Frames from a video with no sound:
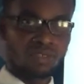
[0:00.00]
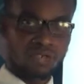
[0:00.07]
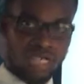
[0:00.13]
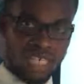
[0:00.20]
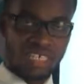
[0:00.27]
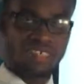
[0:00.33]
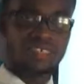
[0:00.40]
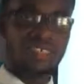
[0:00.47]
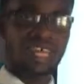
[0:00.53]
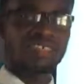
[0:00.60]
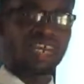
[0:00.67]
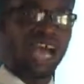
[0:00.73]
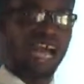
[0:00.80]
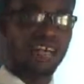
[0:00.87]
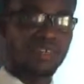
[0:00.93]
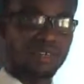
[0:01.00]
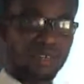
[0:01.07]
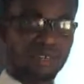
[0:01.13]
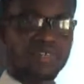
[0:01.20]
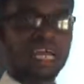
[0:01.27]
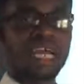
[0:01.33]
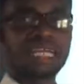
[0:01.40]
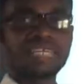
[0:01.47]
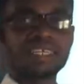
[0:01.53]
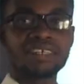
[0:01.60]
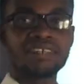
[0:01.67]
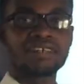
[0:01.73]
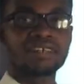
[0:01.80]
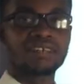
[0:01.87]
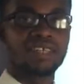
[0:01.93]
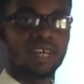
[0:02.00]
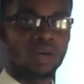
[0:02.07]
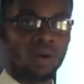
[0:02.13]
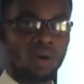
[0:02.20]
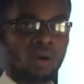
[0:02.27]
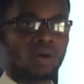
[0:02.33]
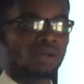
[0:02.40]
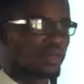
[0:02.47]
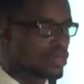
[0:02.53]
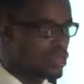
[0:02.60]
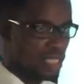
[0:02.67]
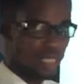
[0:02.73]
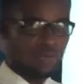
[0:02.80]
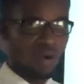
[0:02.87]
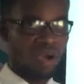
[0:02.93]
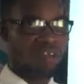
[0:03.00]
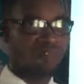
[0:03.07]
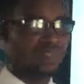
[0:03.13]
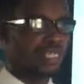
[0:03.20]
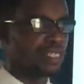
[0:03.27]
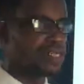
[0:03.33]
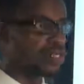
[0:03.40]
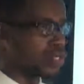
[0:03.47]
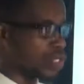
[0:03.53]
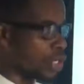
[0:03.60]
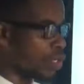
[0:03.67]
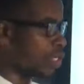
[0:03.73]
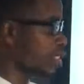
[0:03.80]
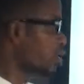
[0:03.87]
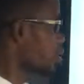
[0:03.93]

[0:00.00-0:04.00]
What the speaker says: things that are not against the law, then you are free to join.